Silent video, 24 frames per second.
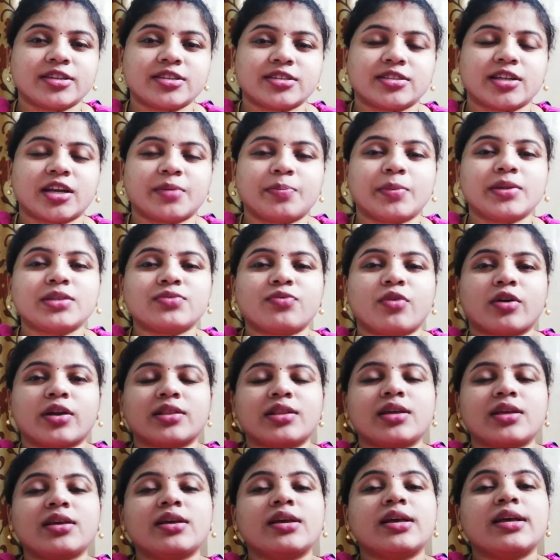That means what are
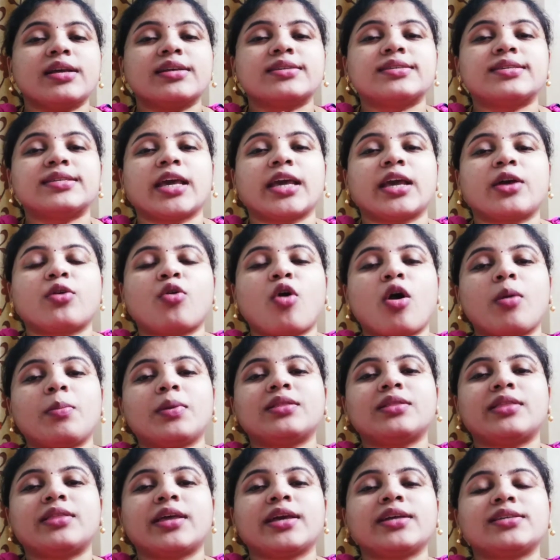the same
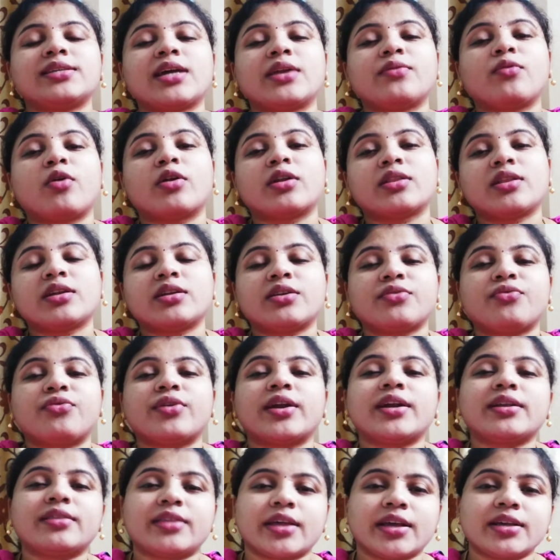common things and what are the
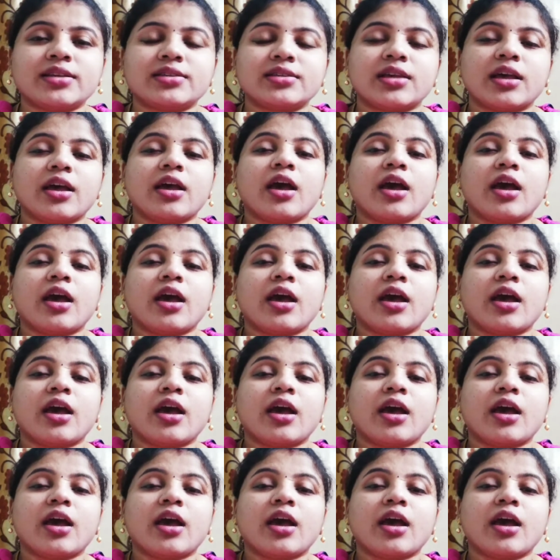different things